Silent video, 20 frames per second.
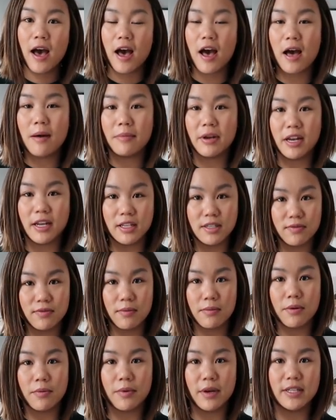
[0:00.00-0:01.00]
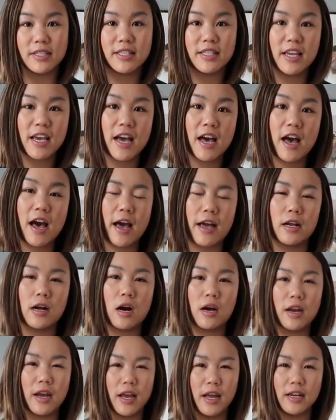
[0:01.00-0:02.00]
Um, it is from Aritzia. I
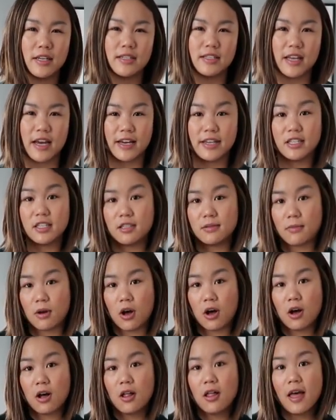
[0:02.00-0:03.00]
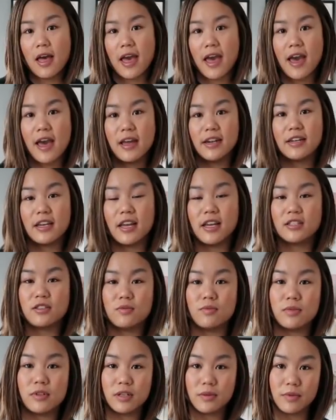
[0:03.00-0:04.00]
got it in a size small, and
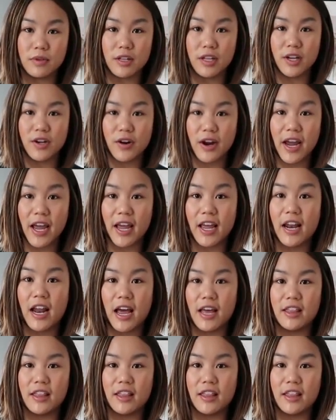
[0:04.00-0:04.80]
it's really, really great.